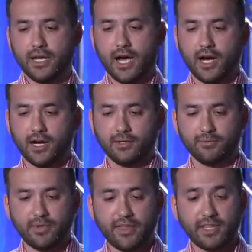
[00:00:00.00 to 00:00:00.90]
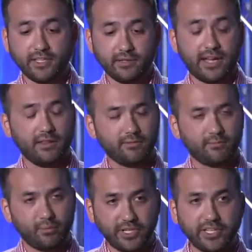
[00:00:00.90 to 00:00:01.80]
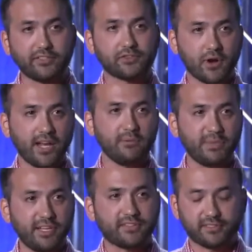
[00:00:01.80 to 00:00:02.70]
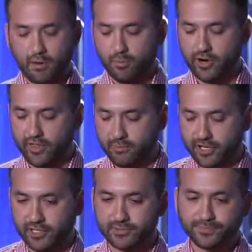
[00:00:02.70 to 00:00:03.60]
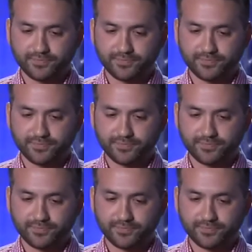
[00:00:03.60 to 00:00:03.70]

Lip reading: and we need to try to meet somewhere in the middle.